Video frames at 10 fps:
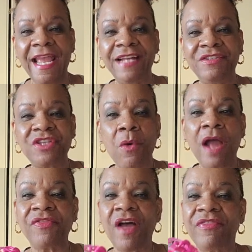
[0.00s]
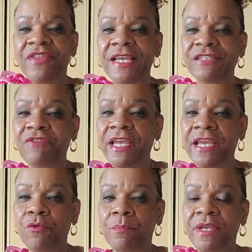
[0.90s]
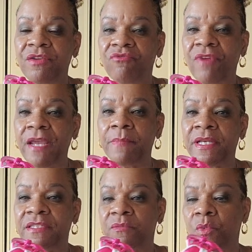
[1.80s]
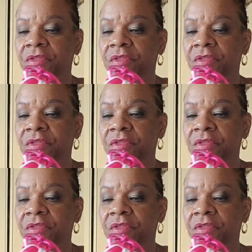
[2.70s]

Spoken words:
And so I thought these right here would be great because,